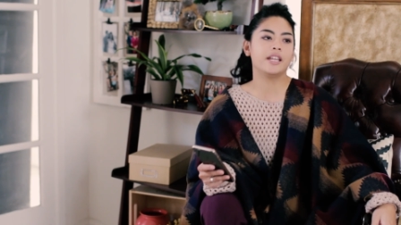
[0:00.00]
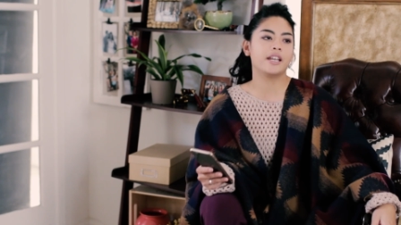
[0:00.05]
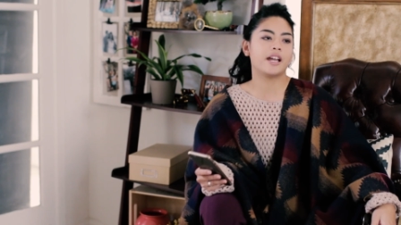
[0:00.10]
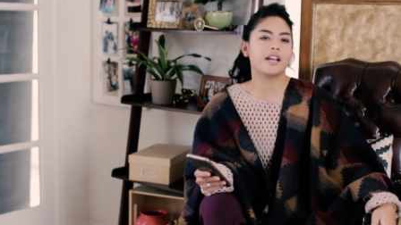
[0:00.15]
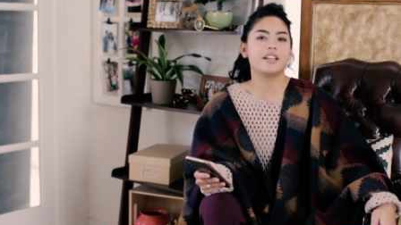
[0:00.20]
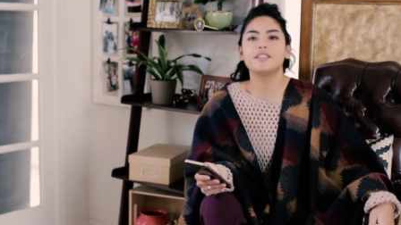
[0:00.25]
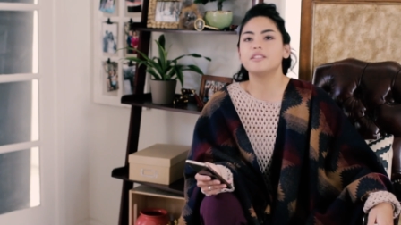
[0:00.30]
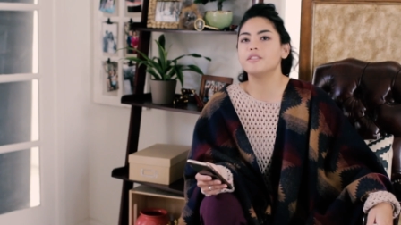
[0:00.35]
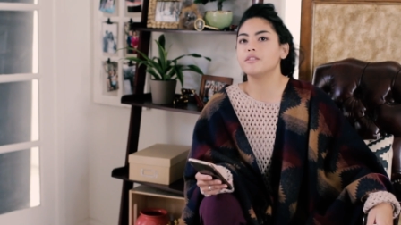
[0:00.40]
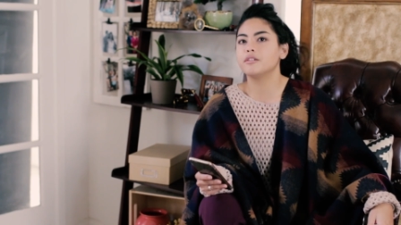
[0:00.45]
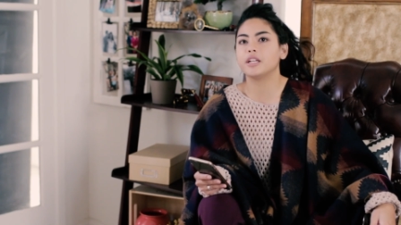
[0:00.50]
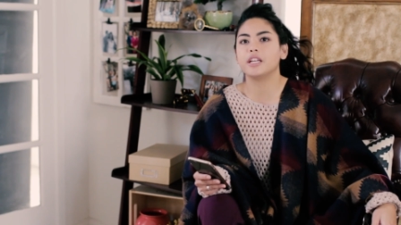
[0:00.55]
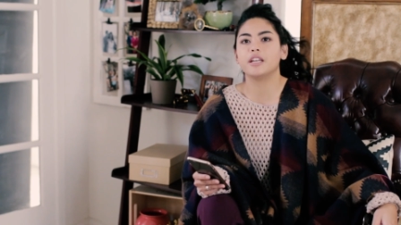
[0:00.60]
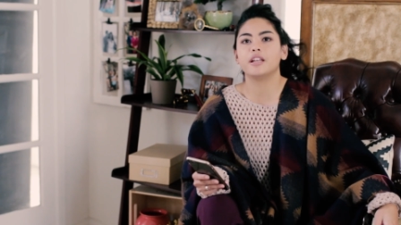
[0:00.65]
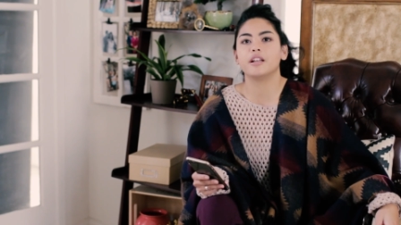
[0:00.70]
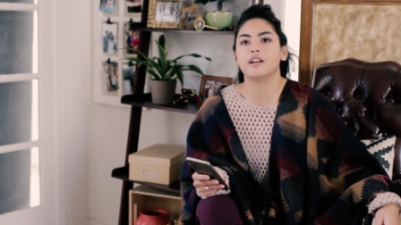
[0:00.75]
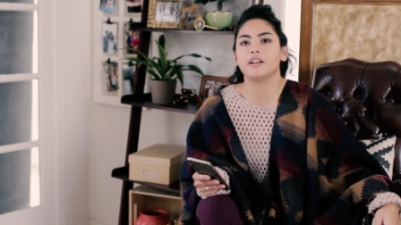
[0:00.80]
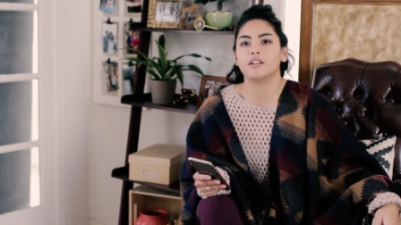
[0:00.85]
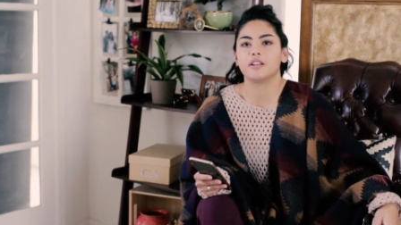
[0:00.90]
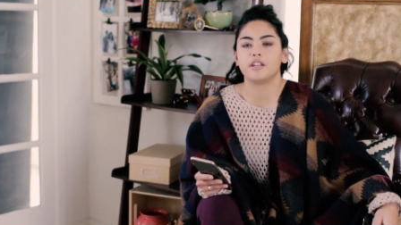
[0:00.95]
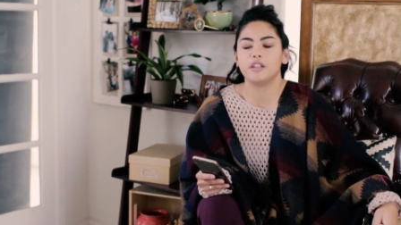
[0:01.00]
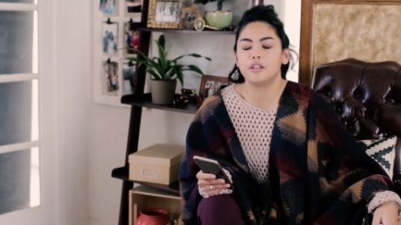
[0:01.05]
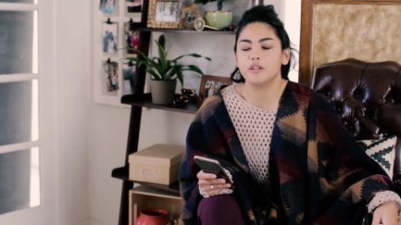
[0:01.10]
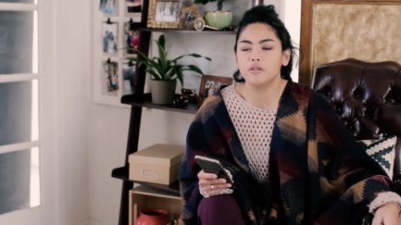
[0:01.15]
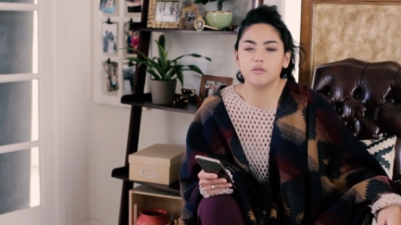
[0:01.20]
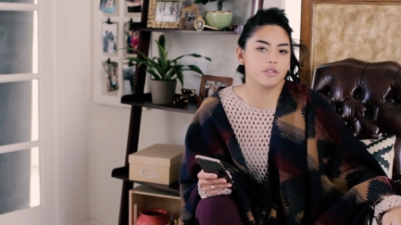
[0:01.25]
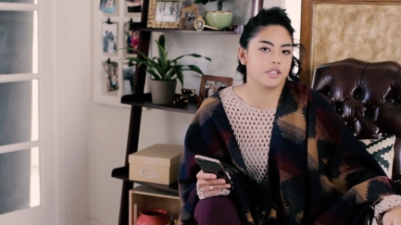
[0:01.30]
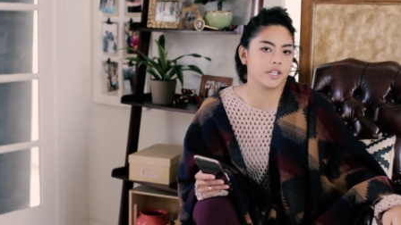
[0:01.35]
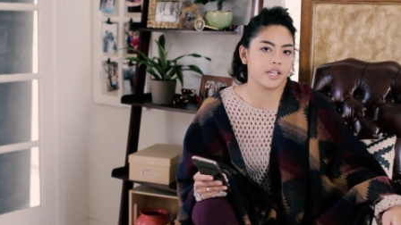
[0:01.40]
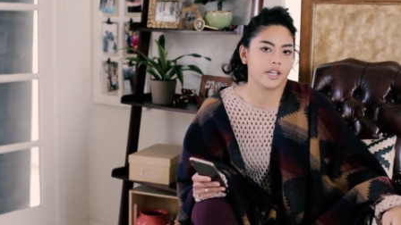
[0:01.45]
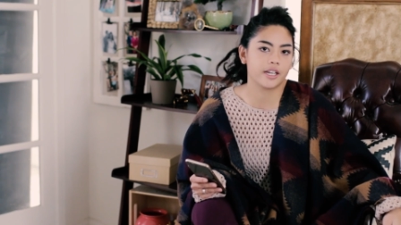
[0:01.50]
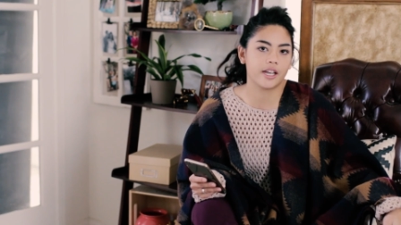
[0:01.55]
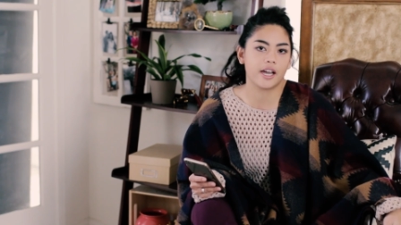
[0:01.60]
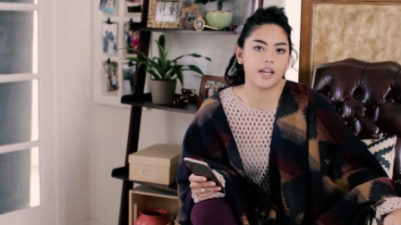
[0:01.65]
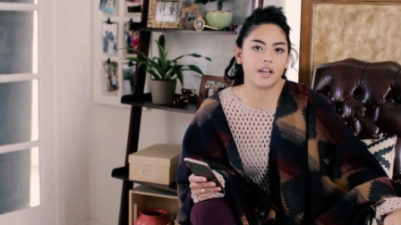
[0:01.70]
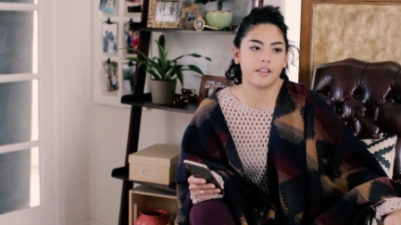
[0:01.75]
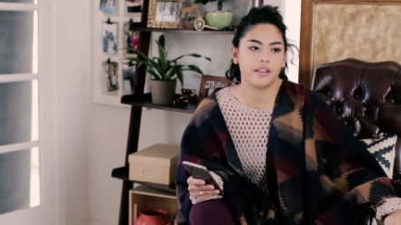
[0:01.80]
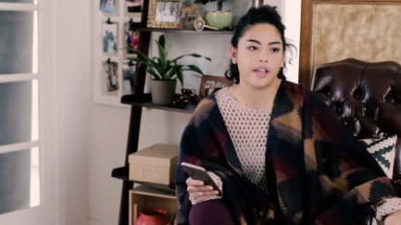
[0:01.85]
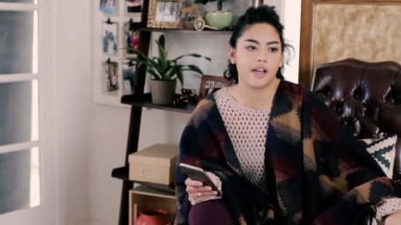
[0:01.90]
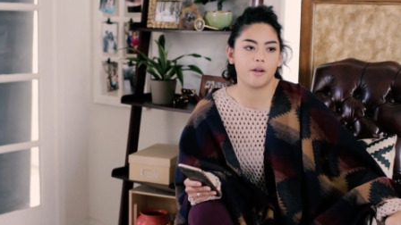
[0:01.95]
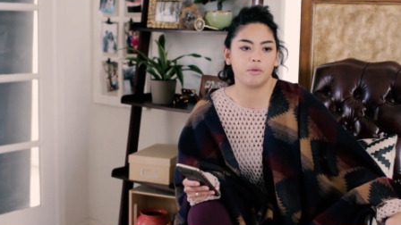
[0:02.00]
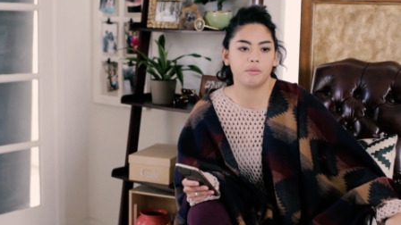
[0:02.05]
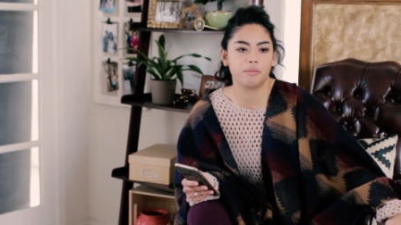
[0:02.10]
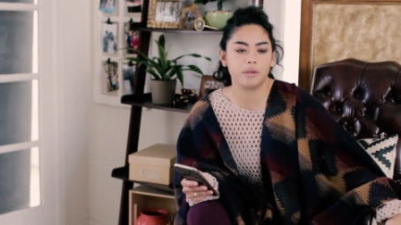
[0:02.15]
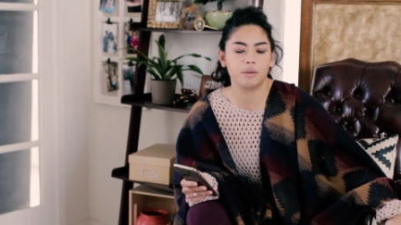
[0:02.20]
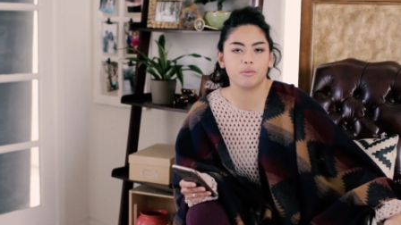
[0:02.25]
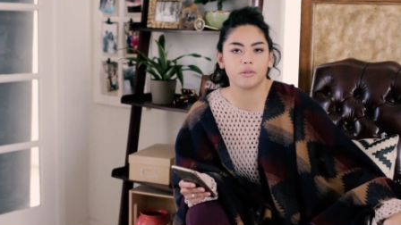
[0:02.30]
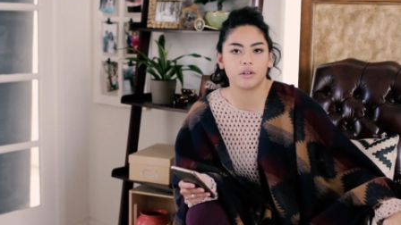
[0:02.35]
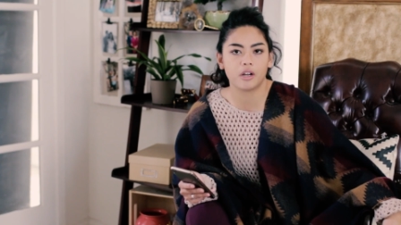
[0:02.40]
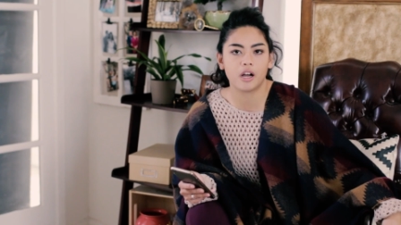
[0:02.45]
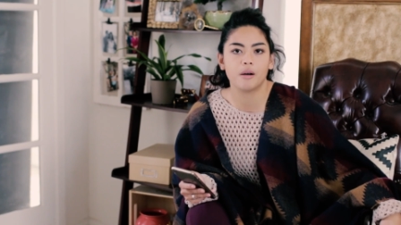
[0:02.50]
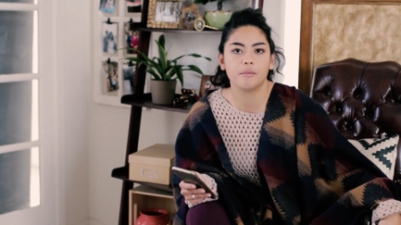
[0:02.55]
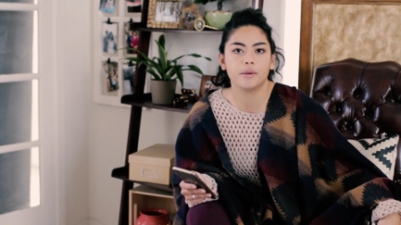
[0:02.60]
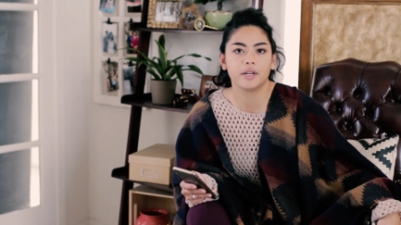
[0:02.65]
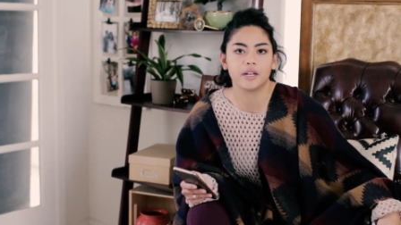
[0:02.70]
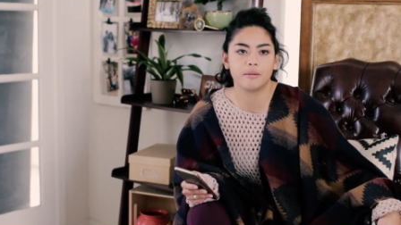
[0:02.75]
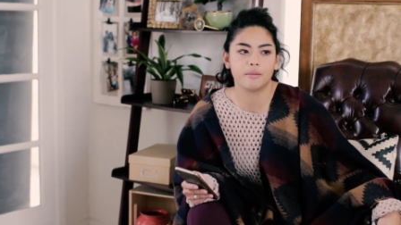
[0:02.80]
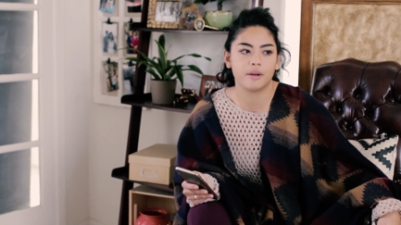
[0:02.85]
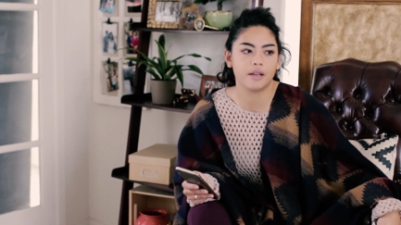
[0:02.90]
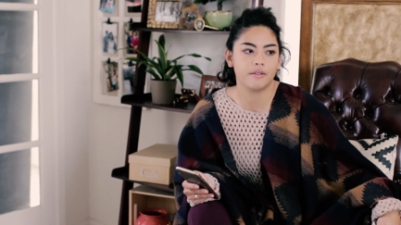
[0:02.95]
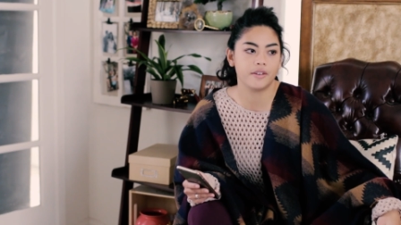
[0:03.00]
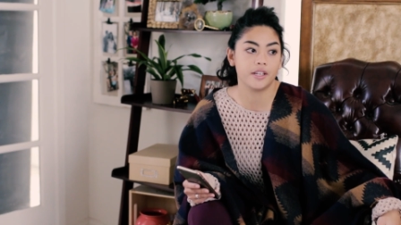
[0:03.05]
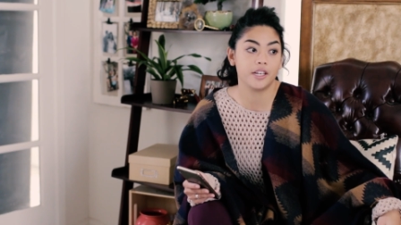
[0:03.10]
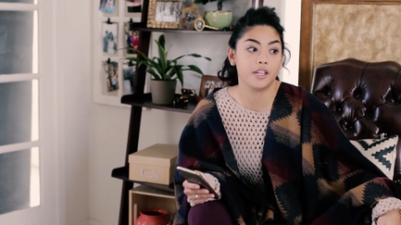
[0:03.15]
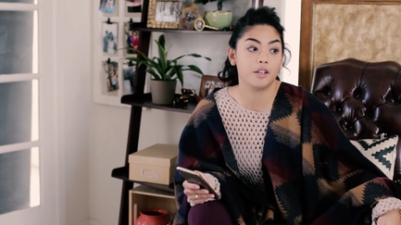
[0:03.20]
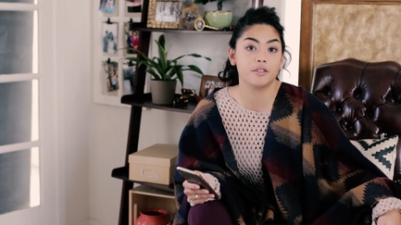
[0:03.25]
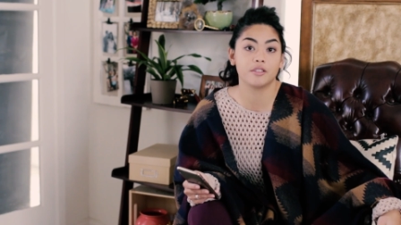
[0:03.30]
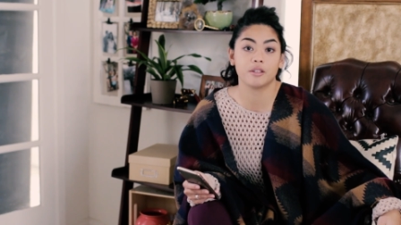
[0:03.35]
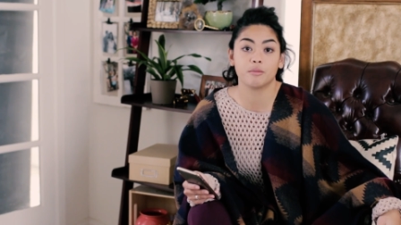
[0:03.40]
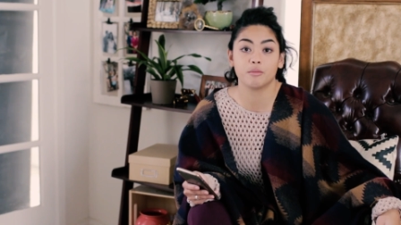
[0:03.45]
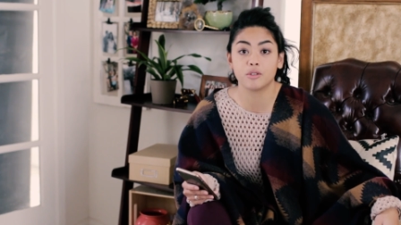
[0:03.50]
and I still get a huge kick out of that when people comment on my videos.